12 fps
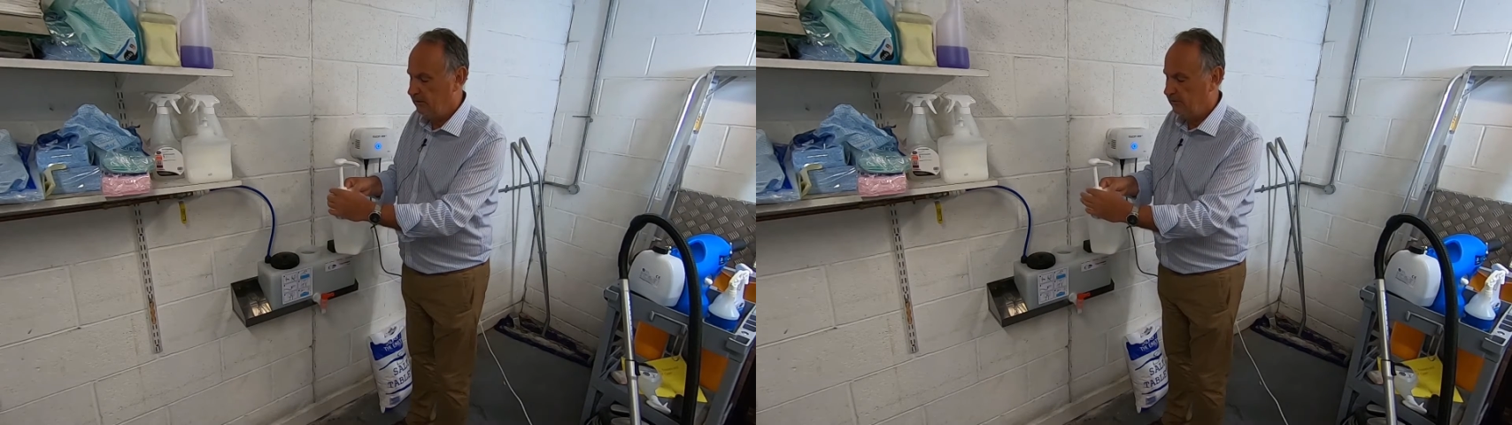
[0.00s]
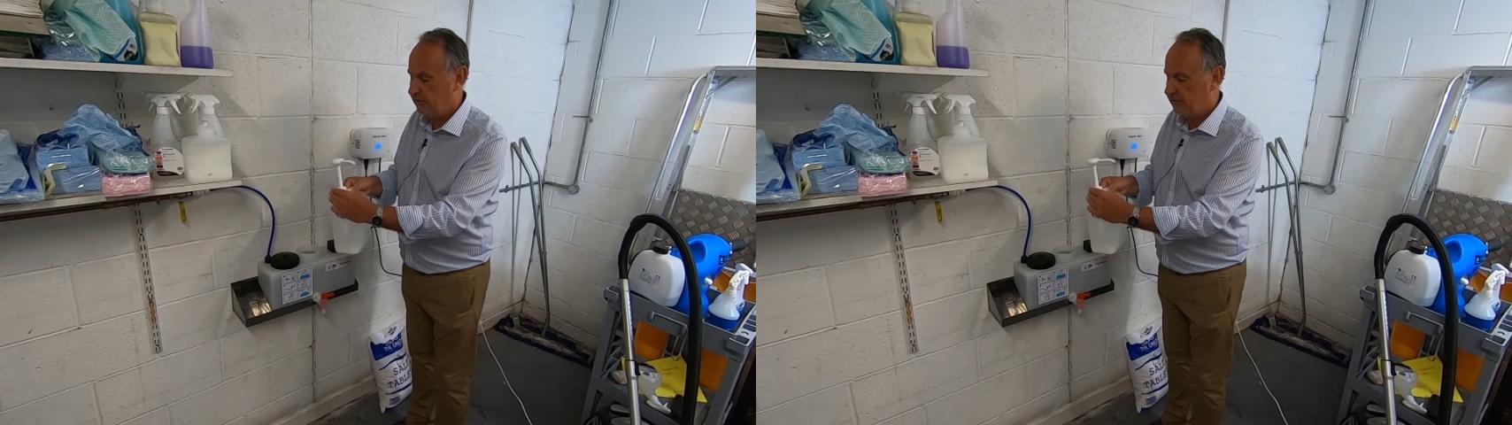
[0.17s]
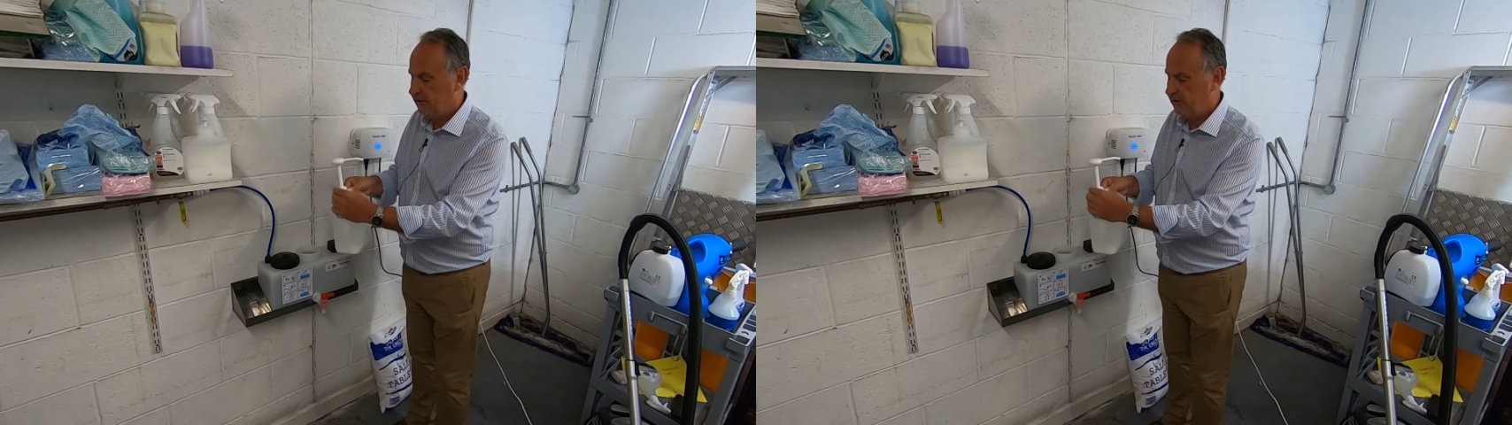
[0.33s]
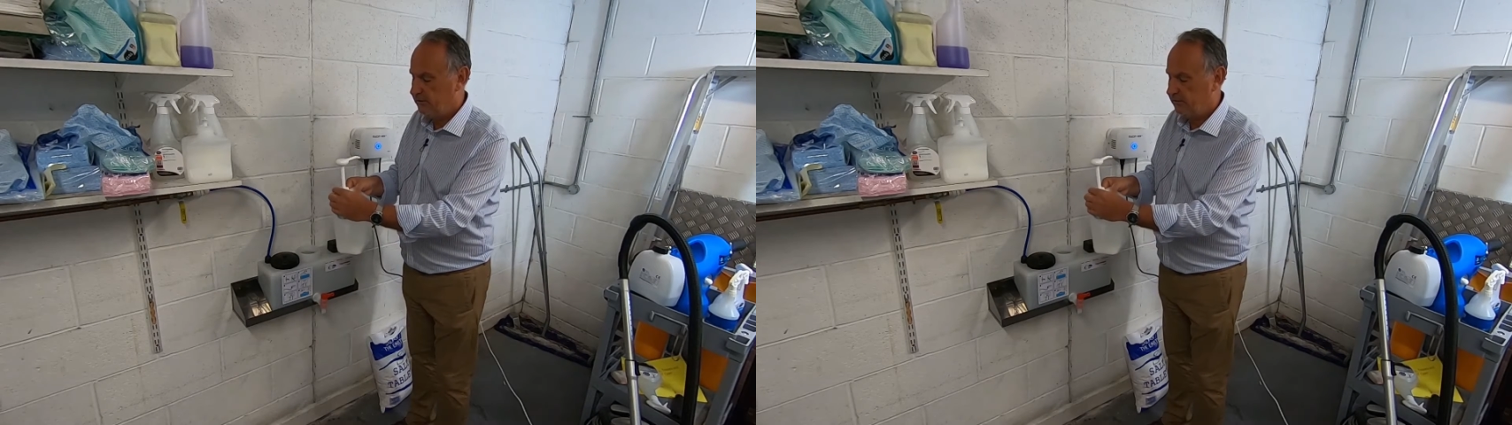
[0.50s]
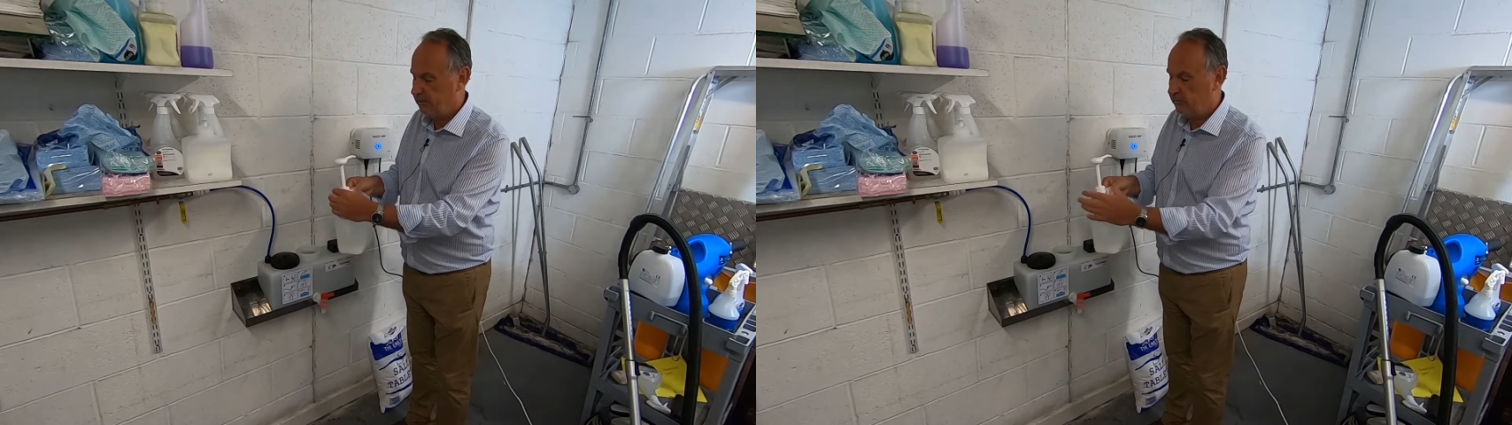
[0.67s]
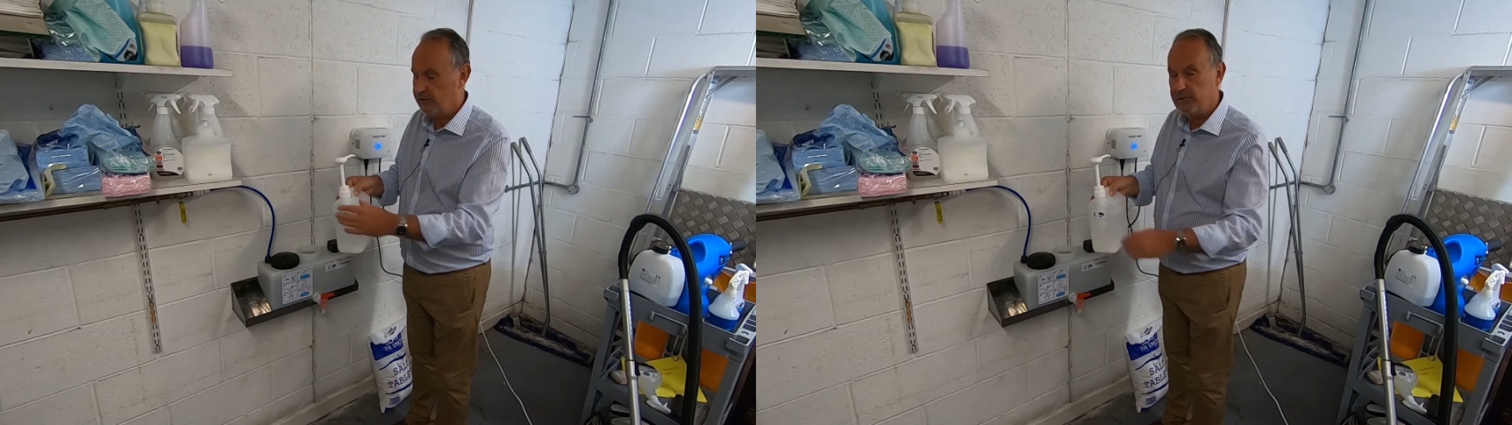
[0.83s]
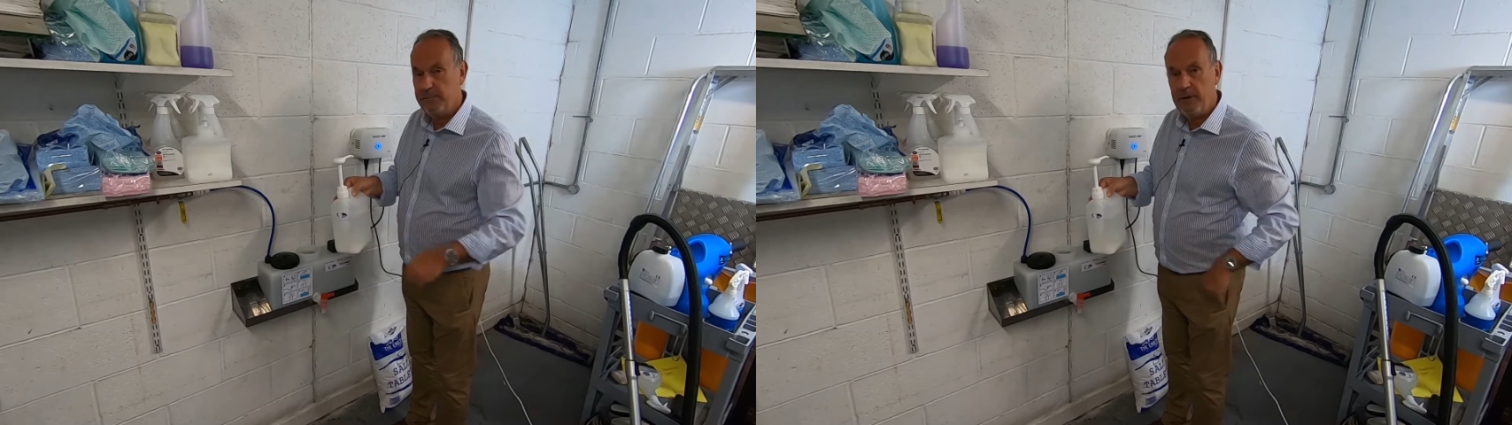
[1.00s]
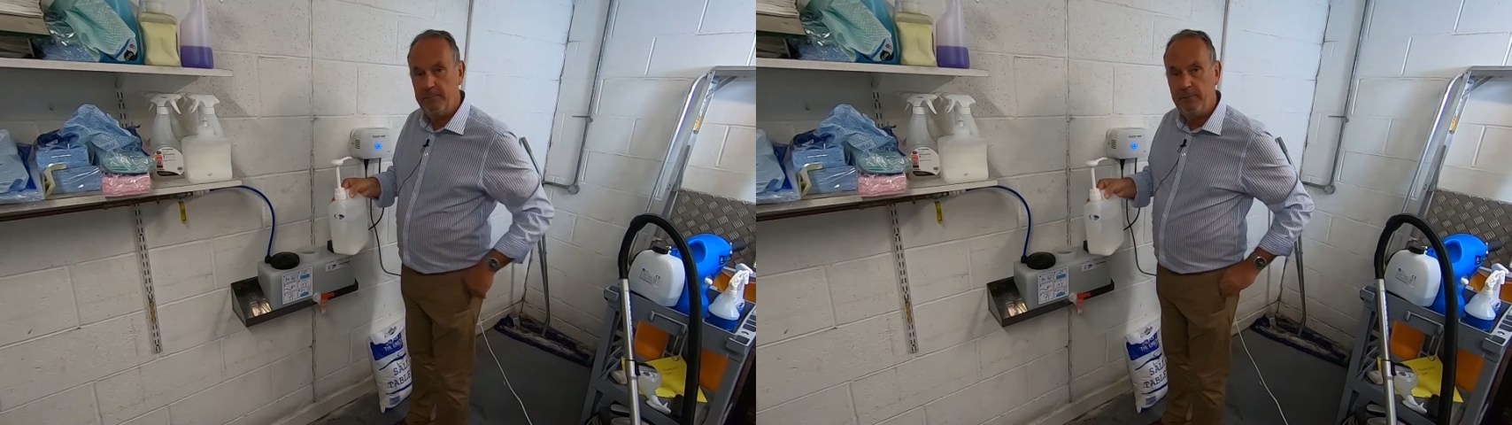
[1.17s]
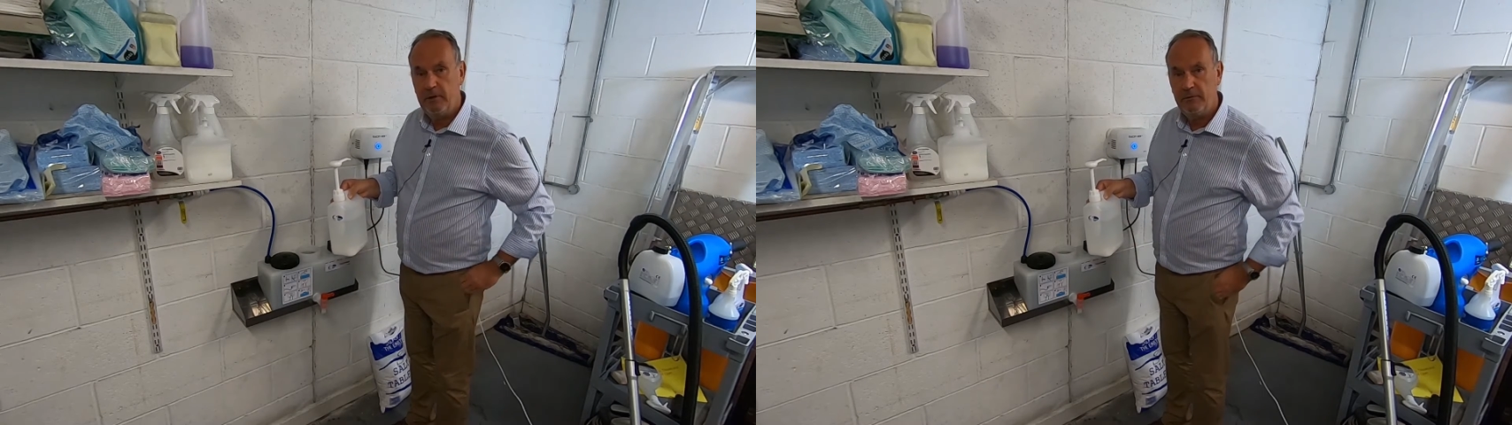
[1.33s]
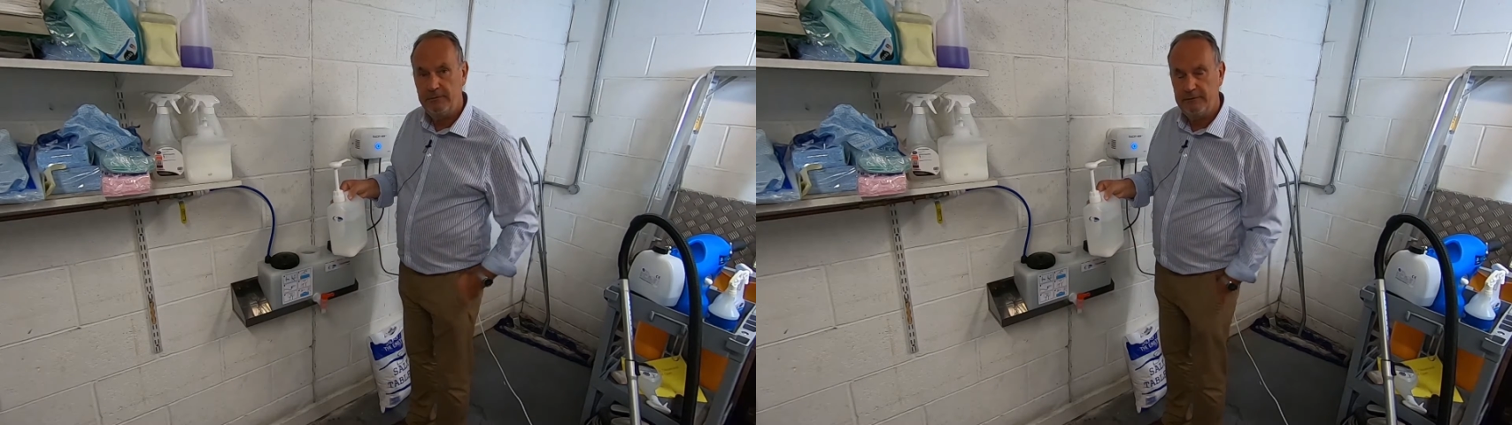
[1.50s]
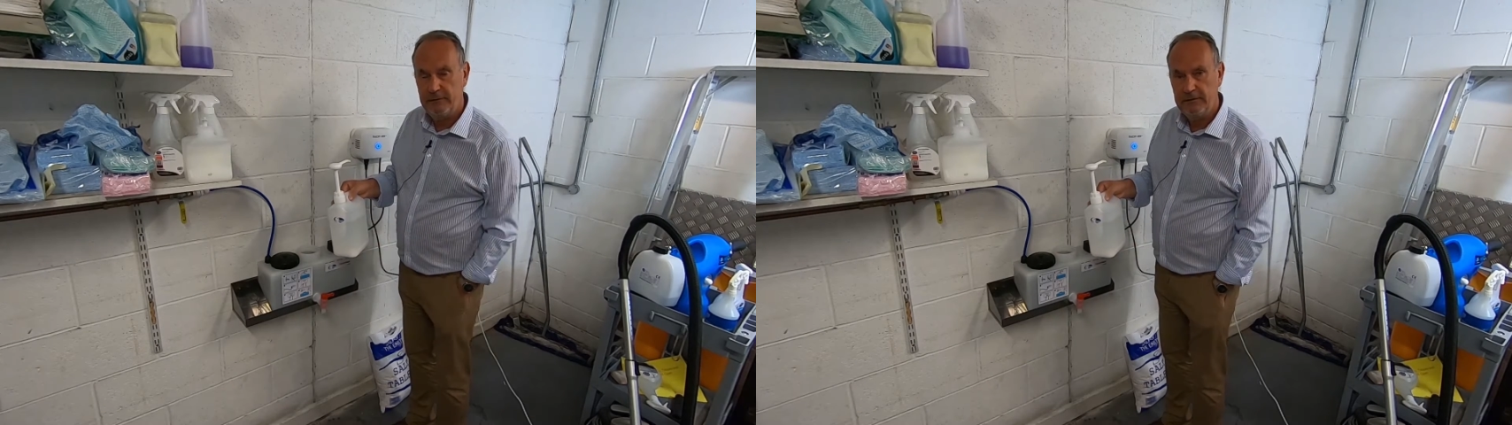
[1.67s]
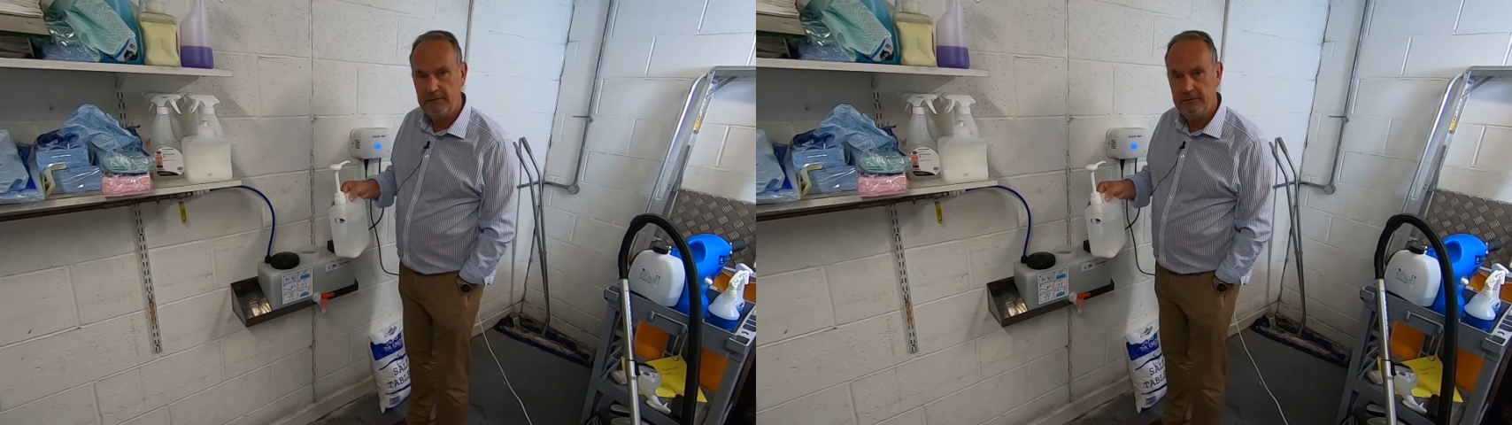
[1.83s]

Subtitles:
Just take the dosage pump off,